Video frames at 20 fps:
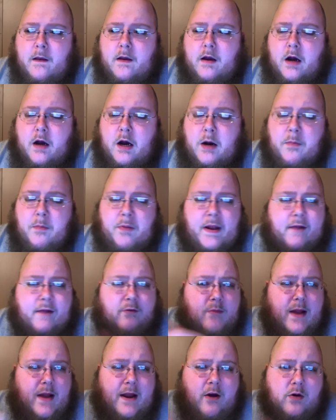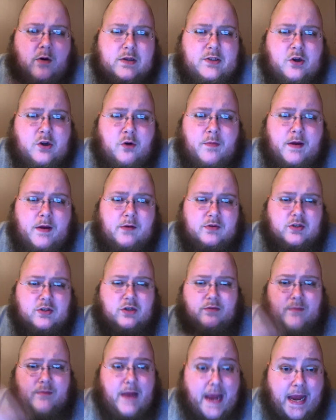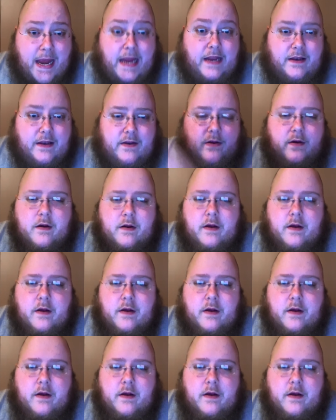uh, but everybody always told me it was heat.